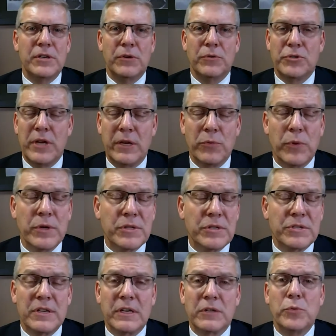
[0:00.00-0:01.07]
on January the
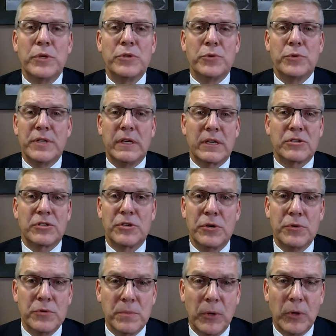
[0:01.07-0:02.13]
6th, which was
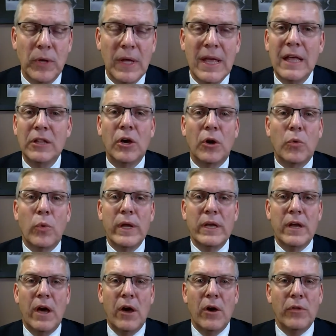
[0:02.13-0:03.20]
inexcusable. Look, we
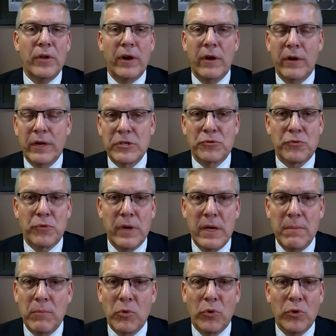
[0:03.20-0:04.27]
know there are
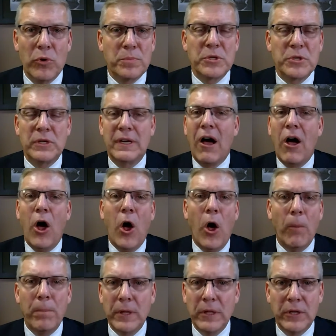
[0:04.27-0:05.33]
extreme groups in
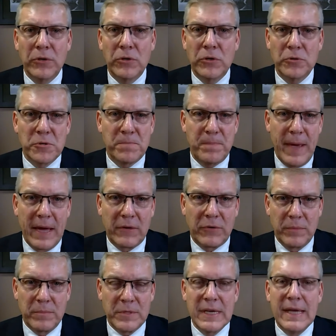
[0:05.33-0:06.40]
all political
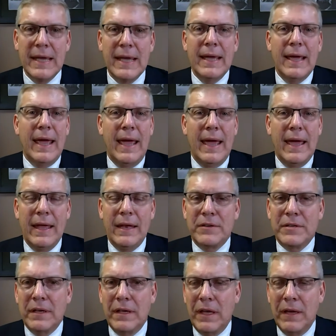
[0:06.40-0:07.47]
spectrums. And
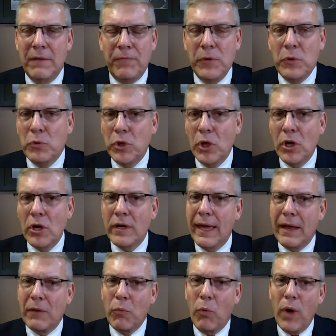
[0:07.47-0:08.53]
if you look
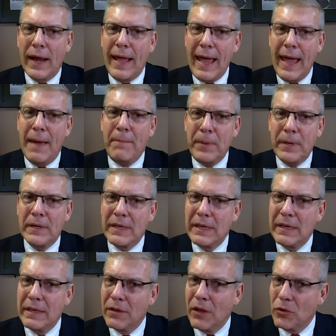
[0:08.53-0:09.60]
at what happened
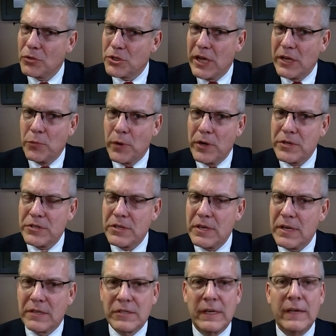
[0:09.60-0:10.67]
on January
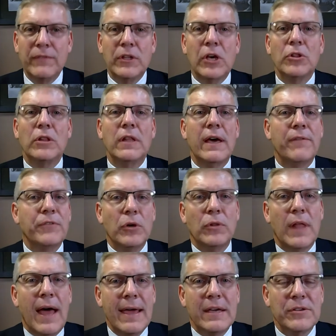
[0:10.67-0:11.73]
6th, and even though the left don't
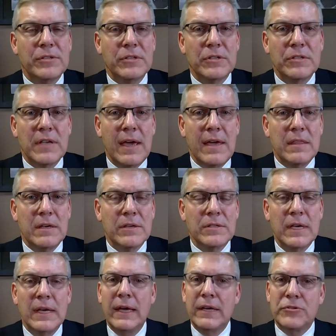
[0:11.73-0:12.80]
like us to say this,
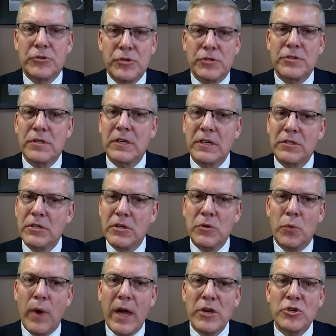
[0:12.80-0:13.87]
it's just a
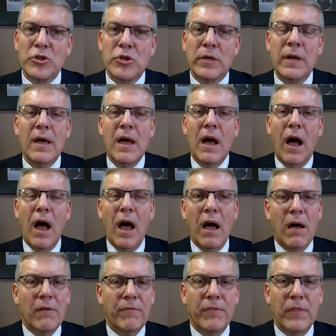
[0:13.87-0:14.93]
continuation
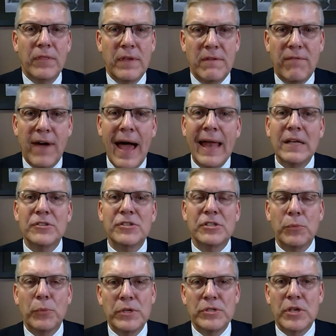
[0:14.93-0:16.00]
of the violence
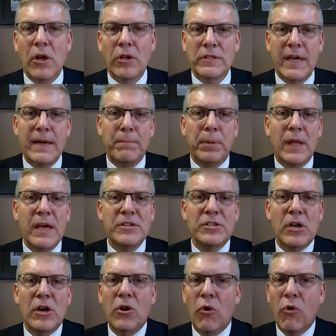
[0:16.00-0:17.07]
that we saw take place
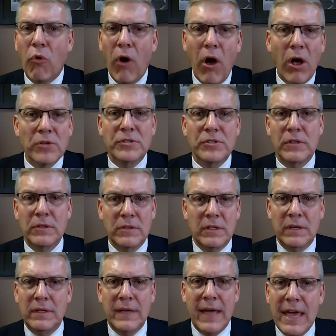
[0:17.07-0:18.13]
across
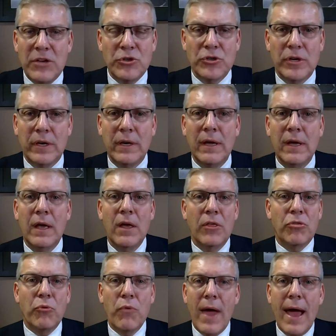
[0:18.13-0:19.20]
the nation
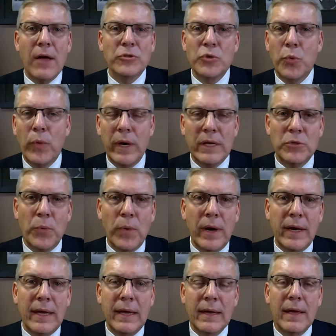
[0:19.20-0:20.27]
throughout
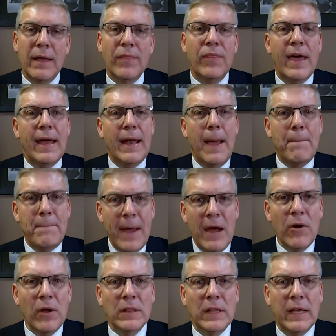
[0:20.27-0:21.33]
2020 that
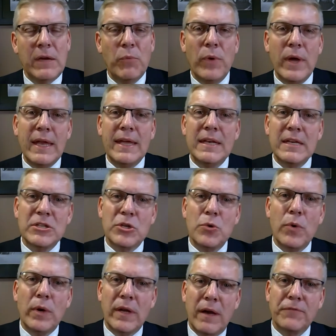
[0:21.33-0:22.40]
apparently we didn't
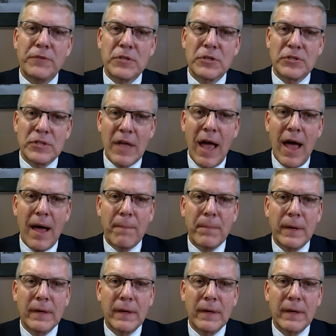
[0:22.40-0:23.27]
do enough to stop.